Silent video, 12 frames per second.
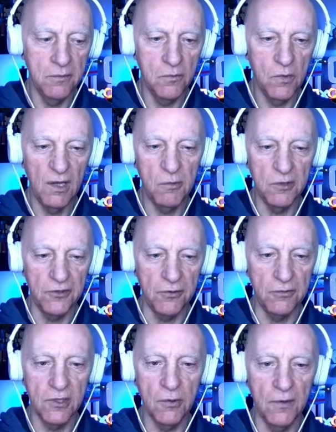Well, I will do.
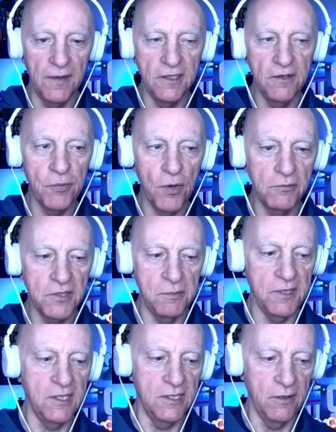Go on then. You prompted me
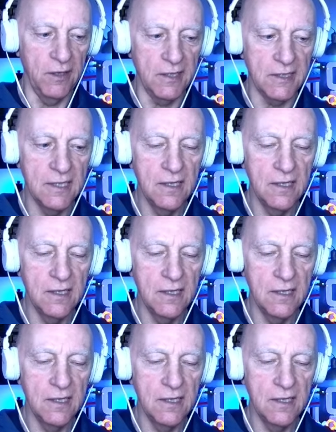to do it.